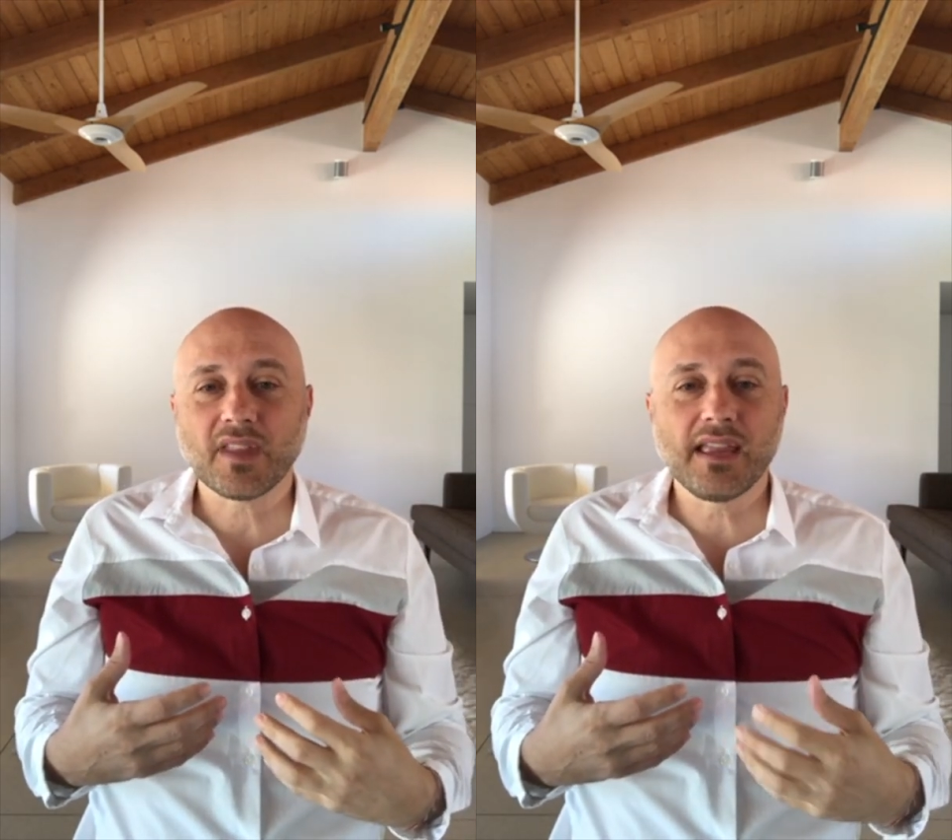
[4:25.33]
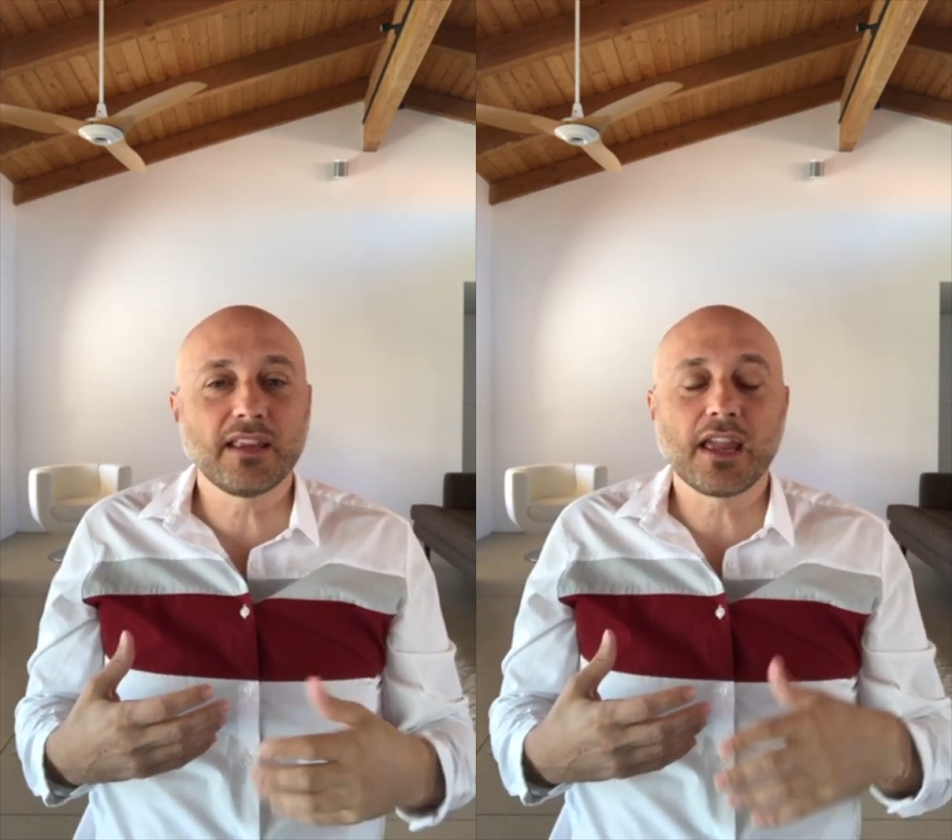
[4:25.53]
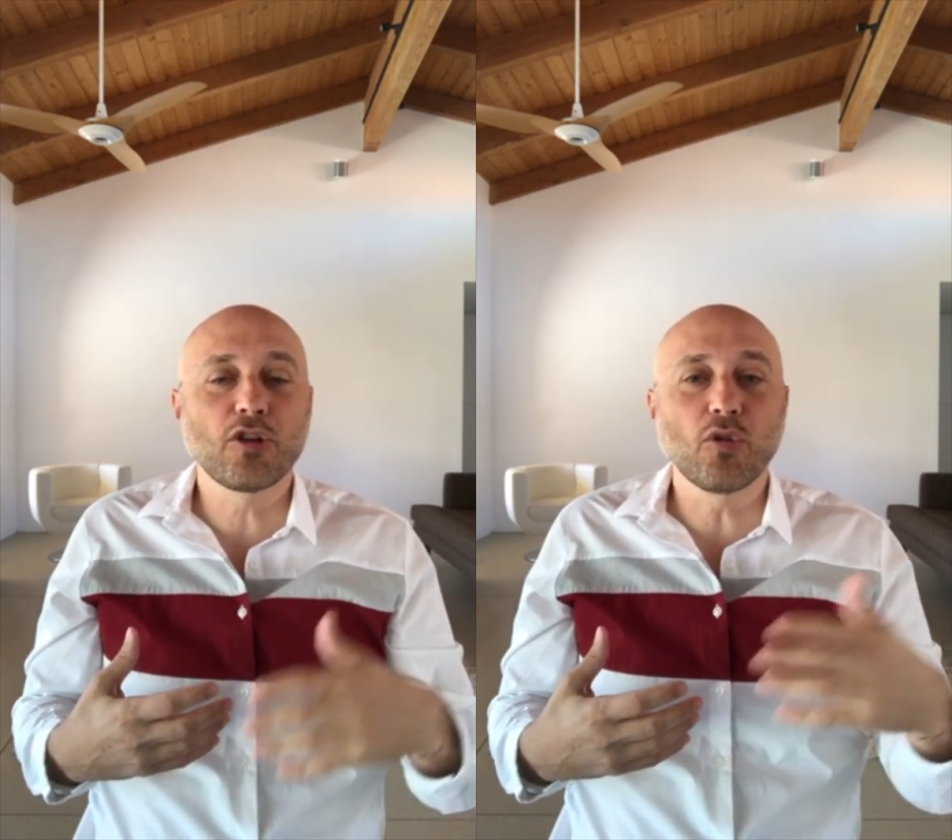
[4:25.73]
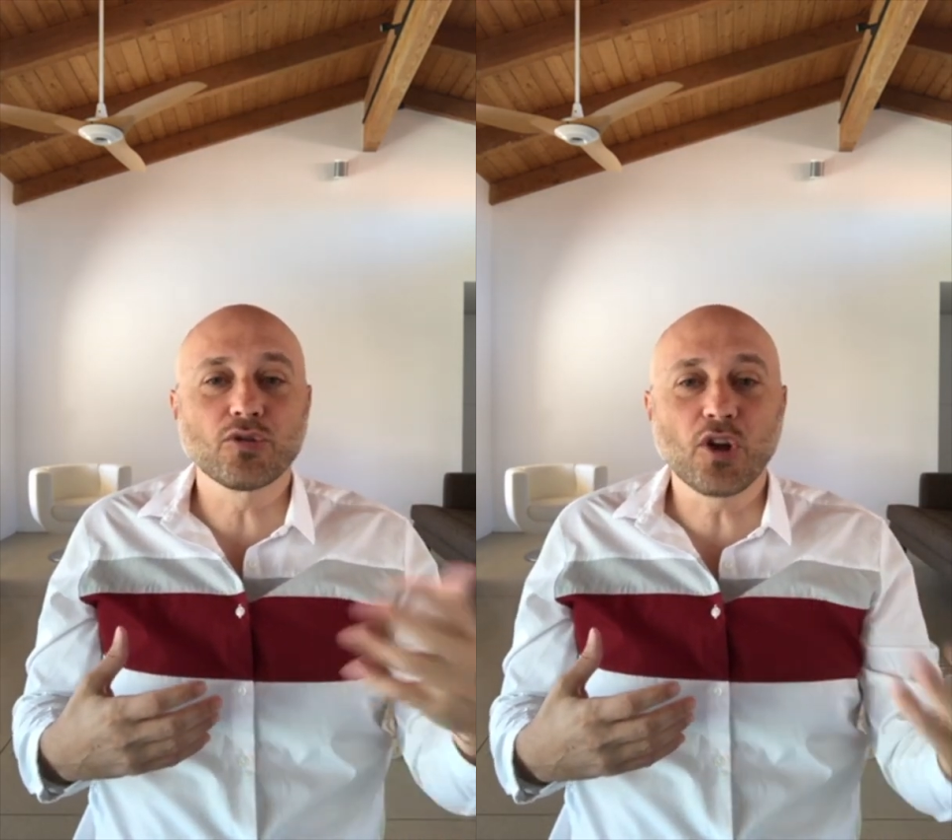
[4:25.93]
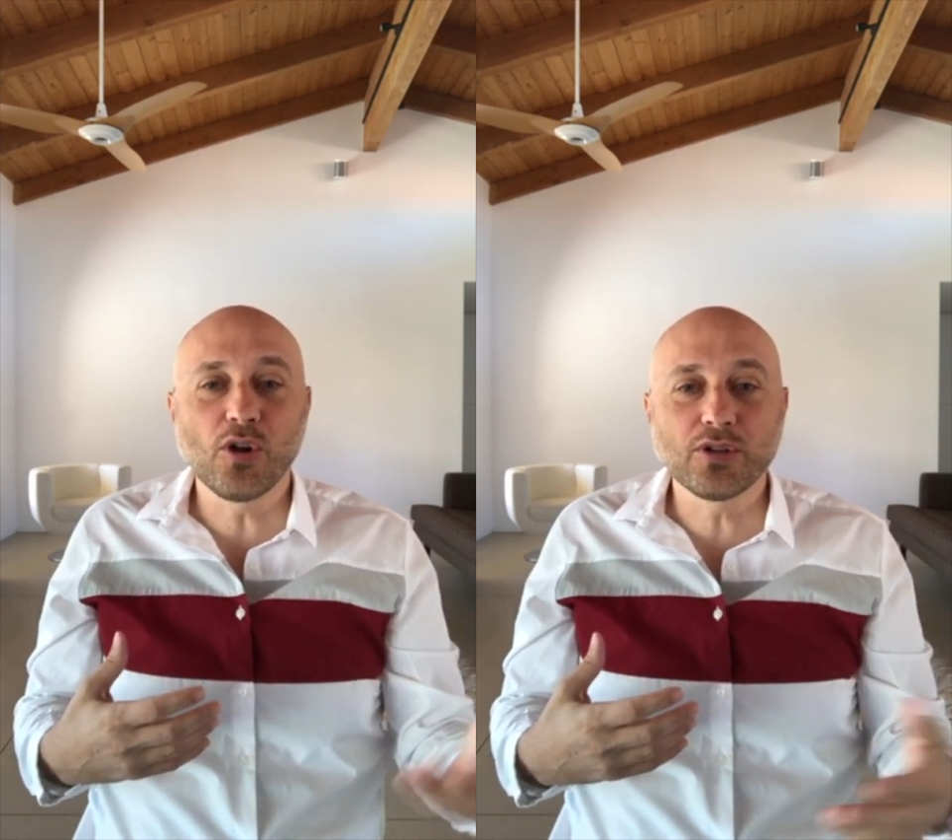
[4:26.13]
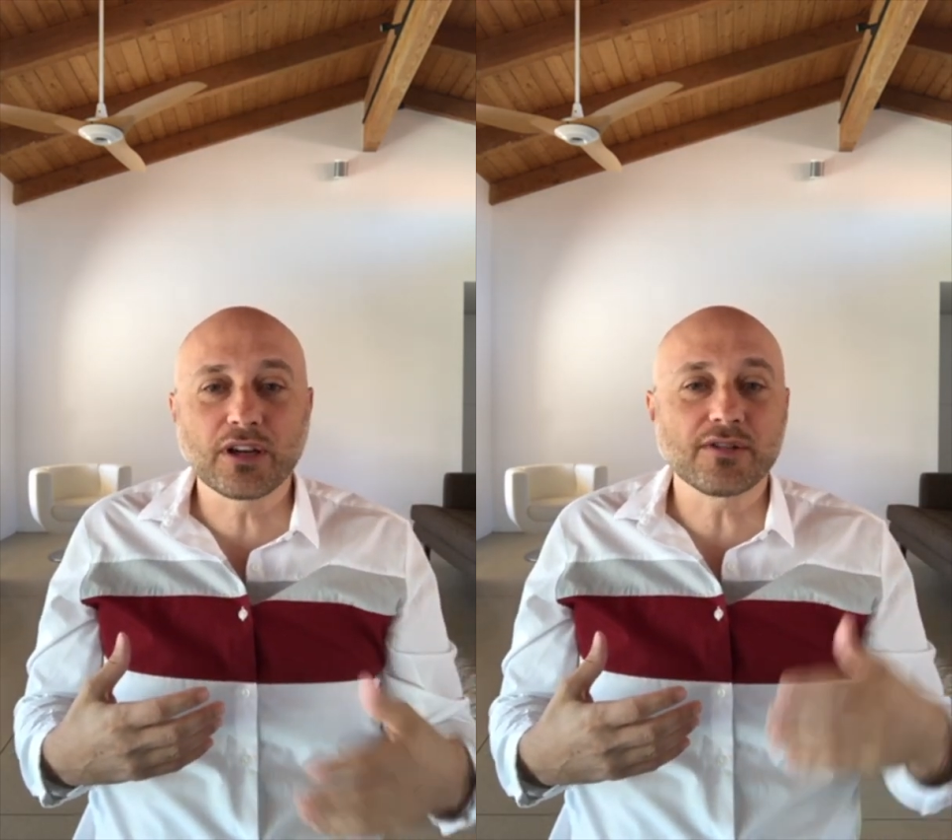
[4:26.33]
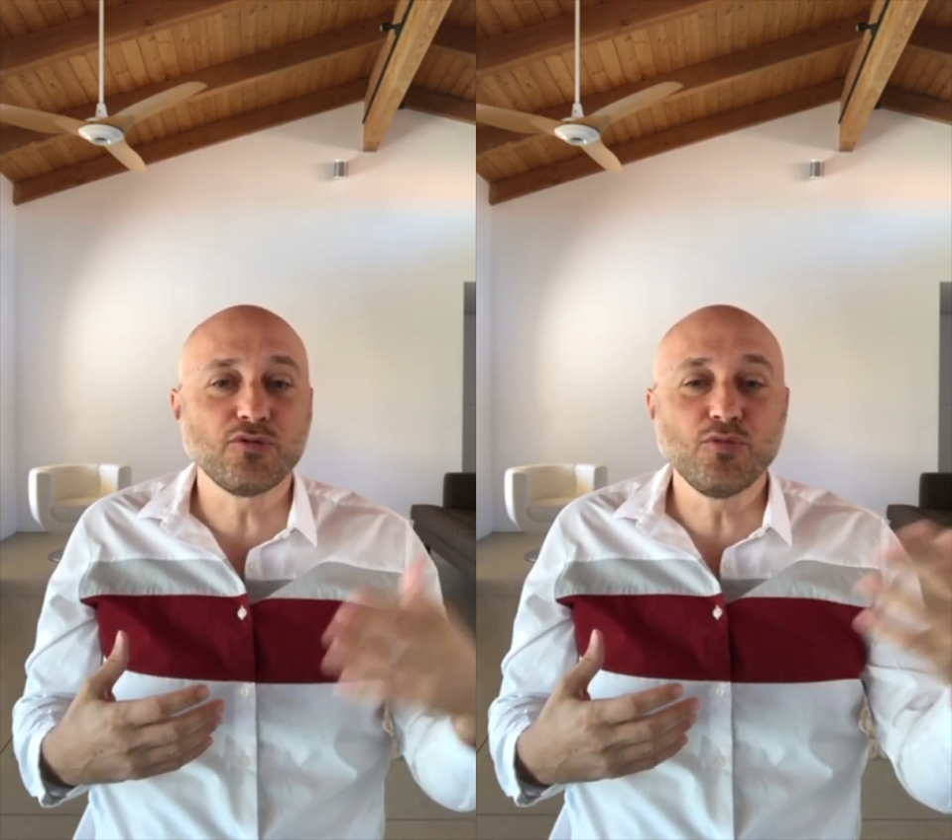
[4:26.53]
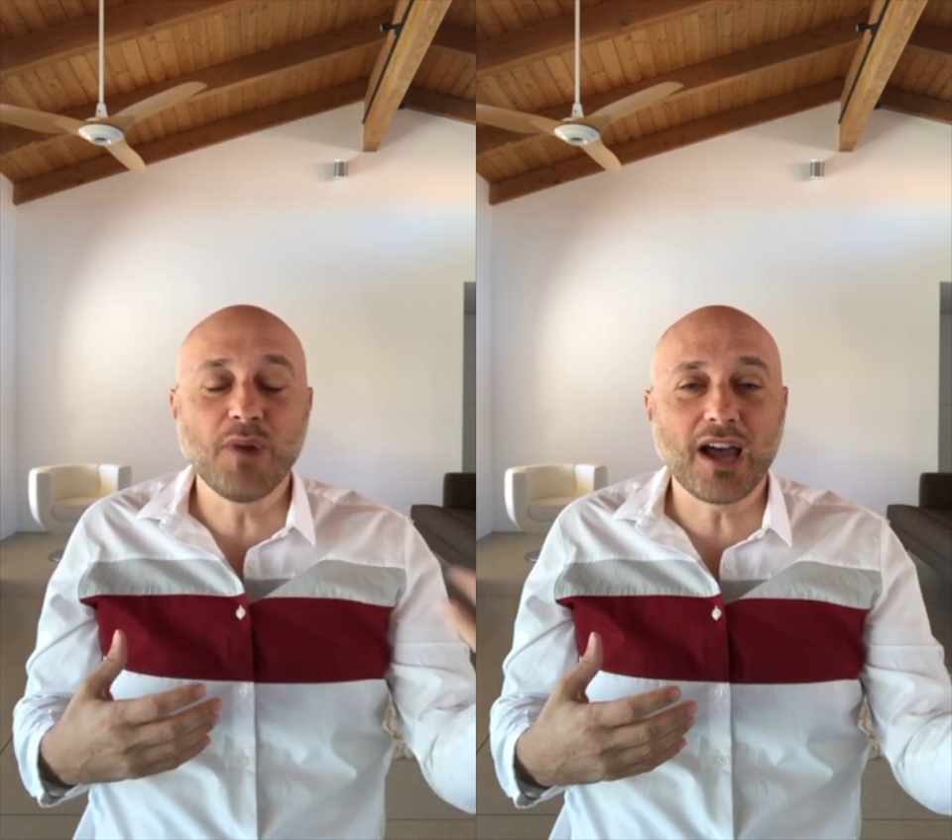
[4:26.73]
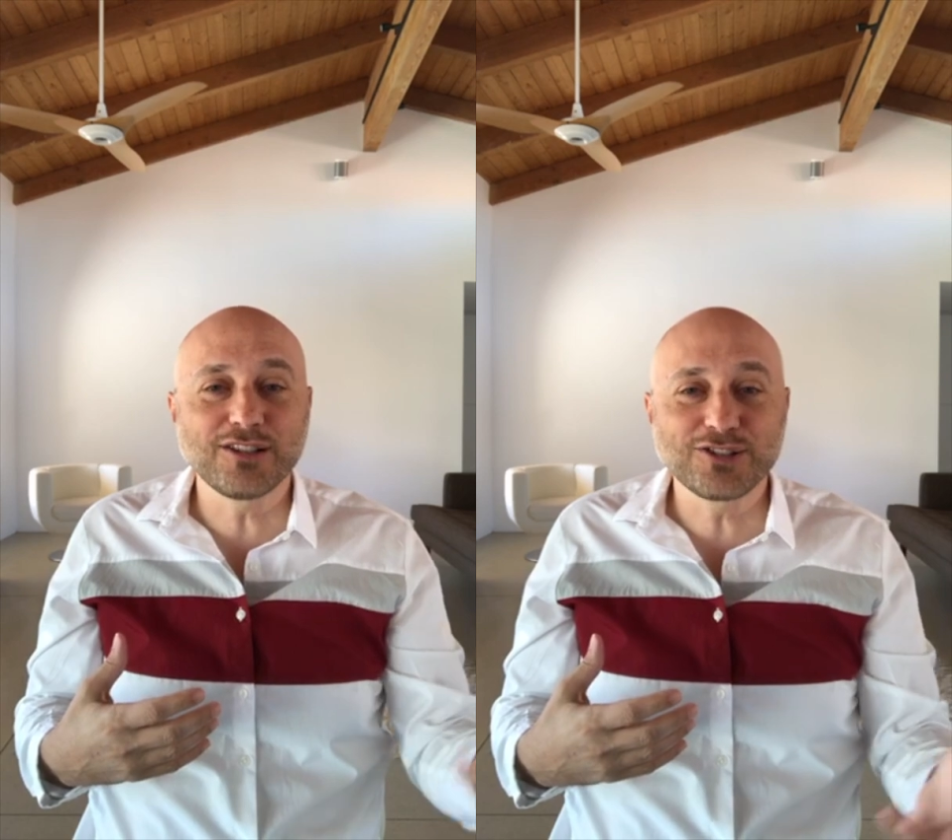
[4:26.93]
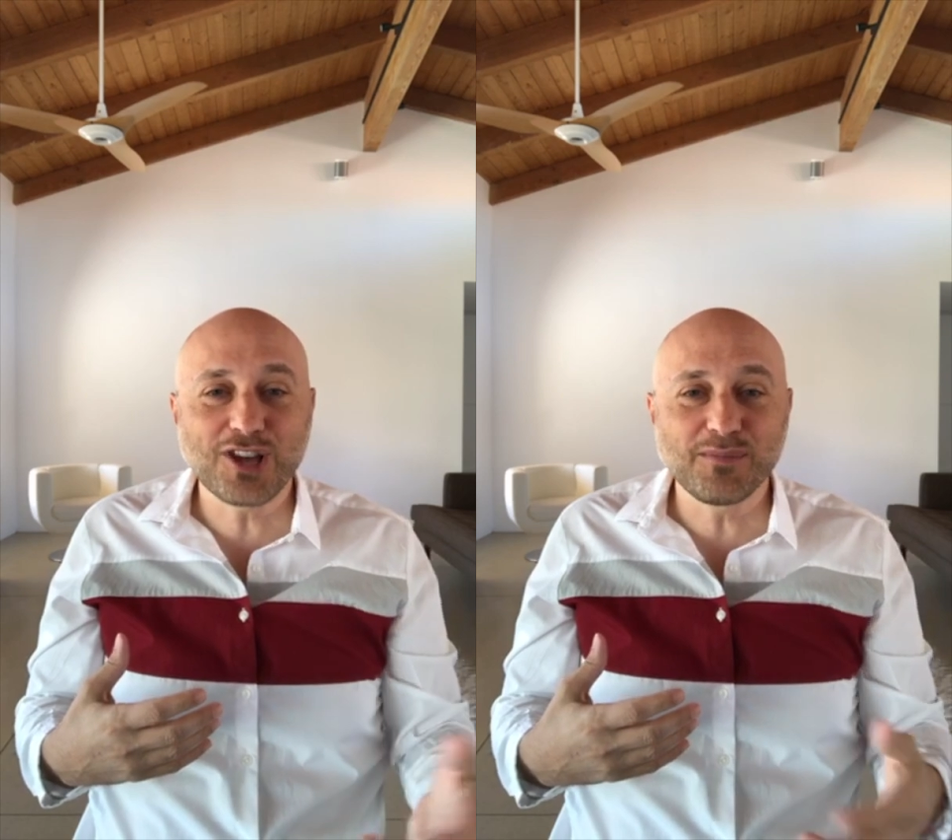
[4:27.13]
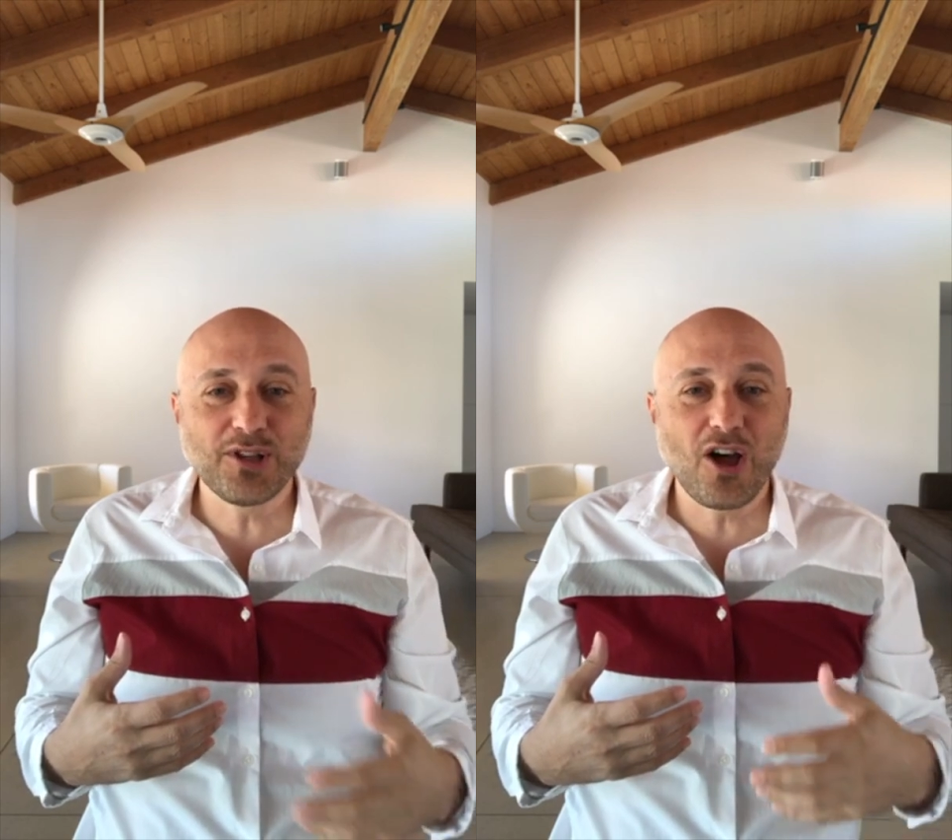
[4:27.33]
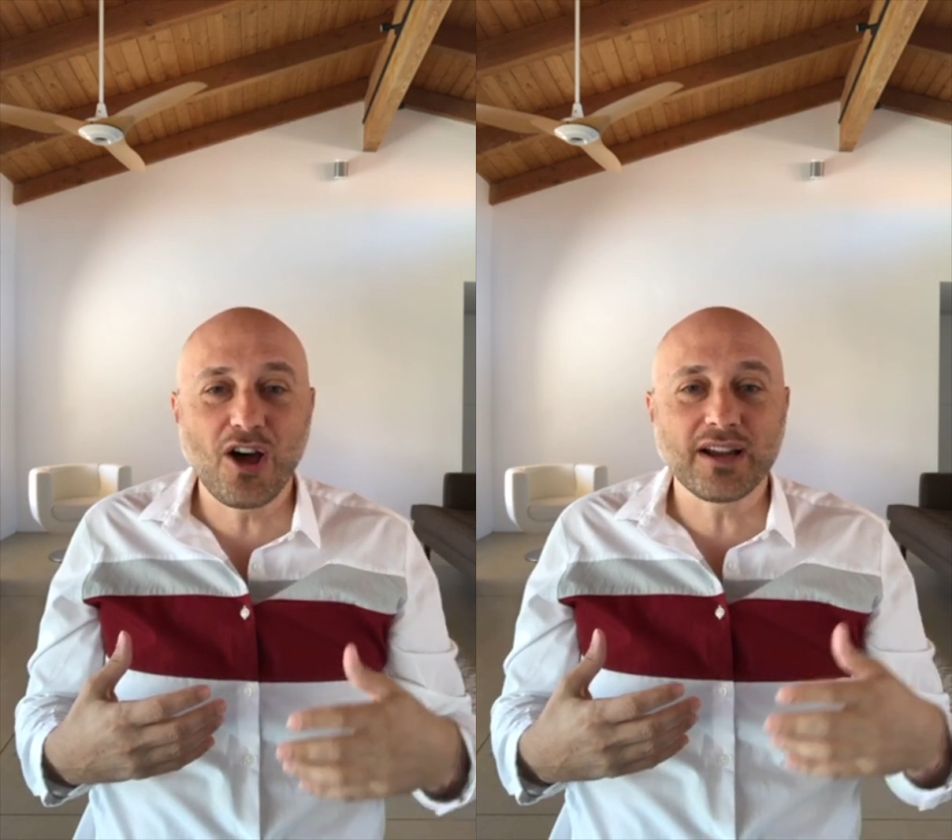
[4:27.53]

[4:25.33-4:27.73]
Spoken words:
It grows old. New models come along.